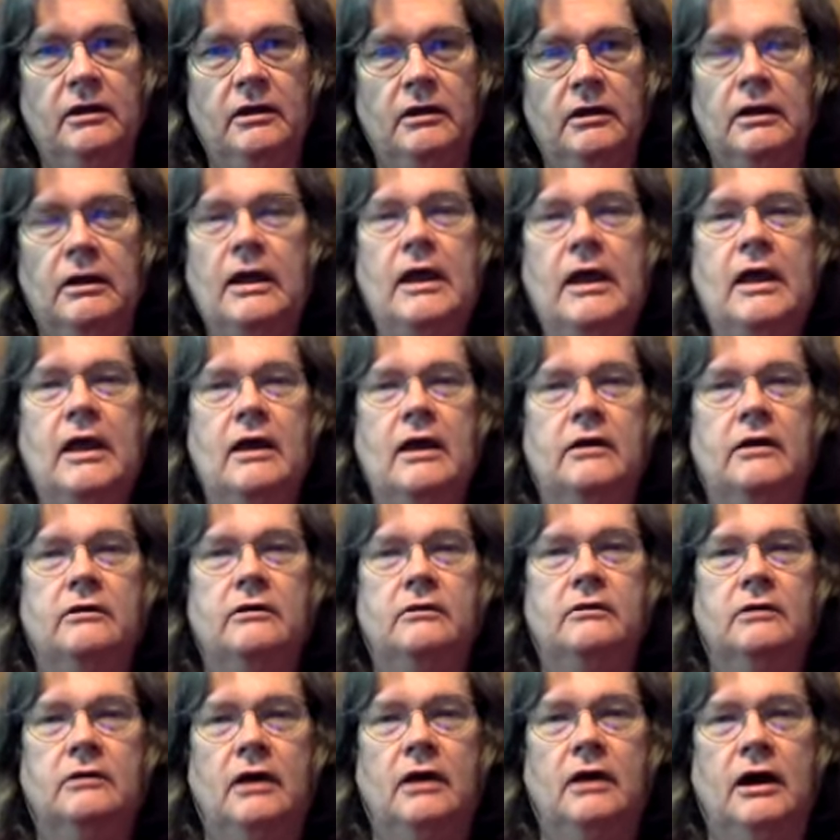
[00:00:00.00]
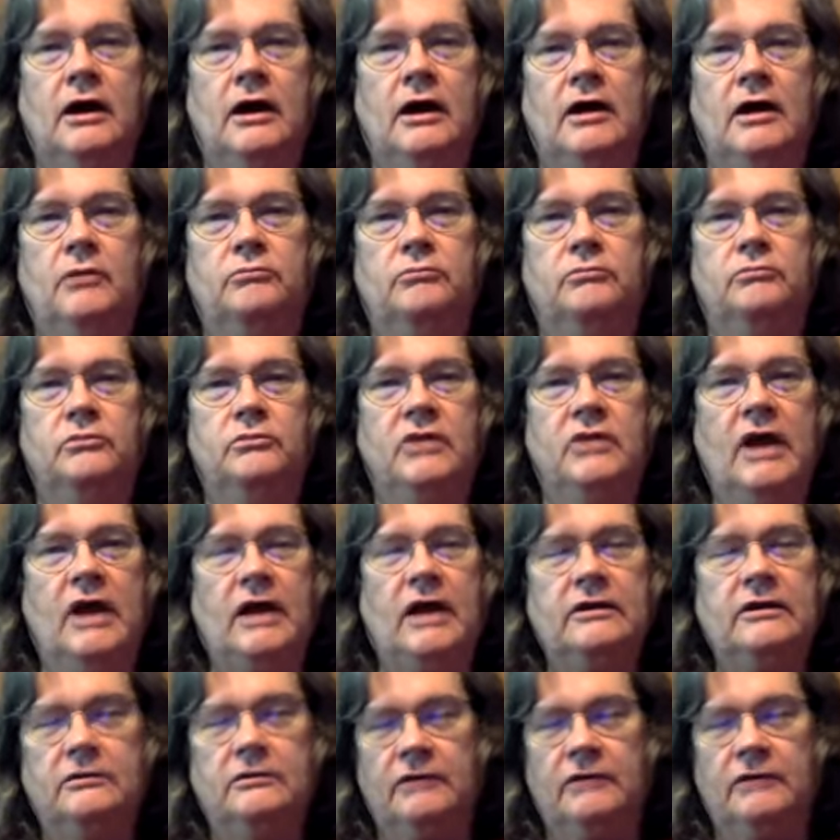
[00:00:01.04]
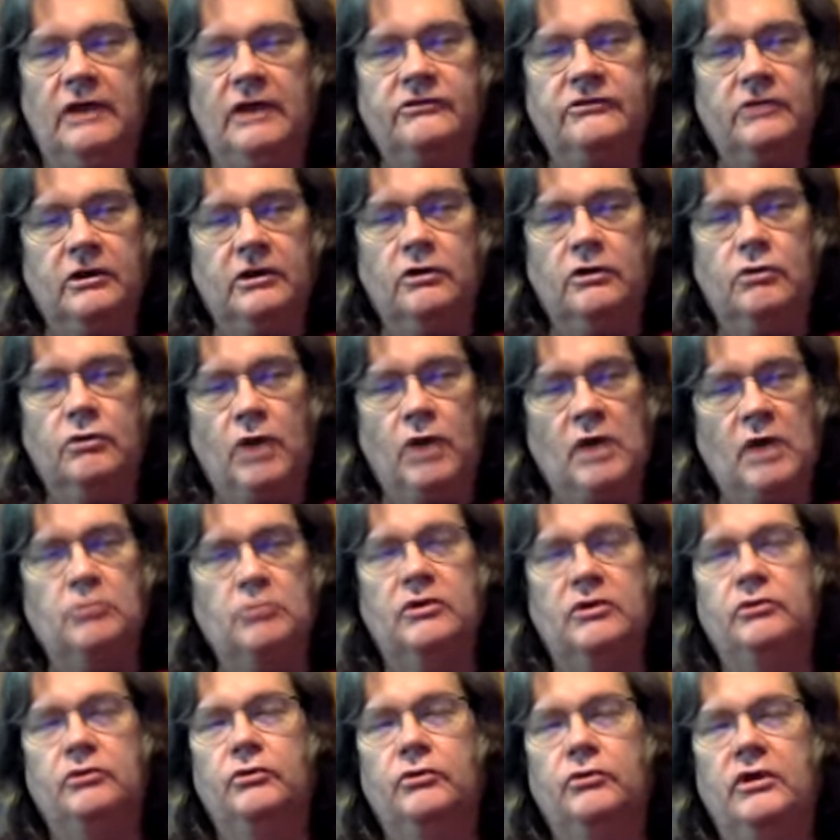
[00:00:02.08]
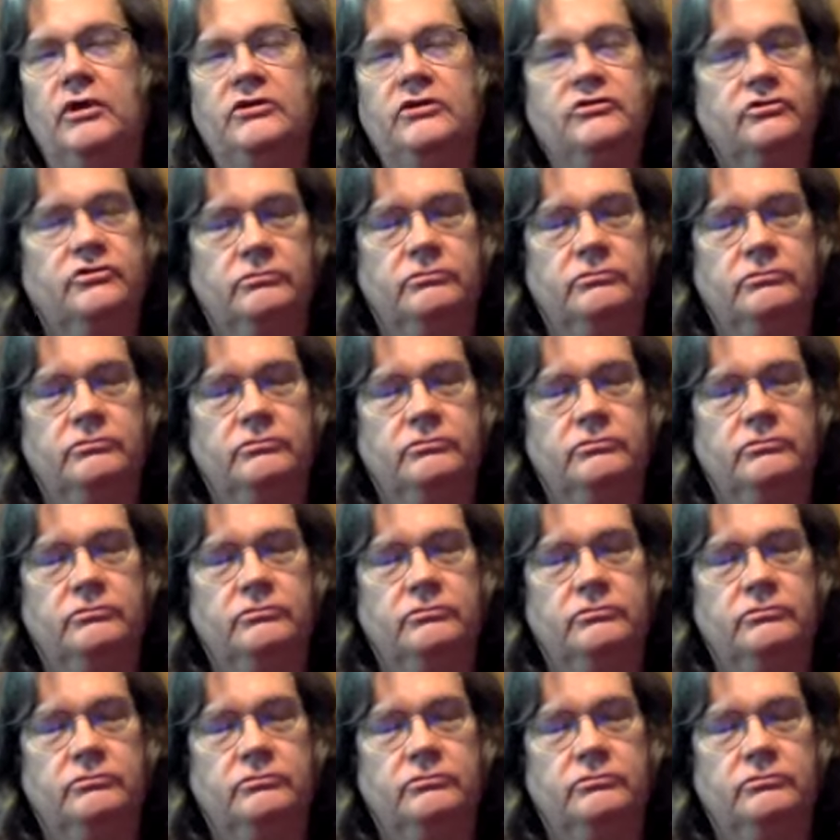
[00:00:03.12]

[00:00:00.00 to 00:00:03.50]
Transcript: And um, God, that's an incredibly rich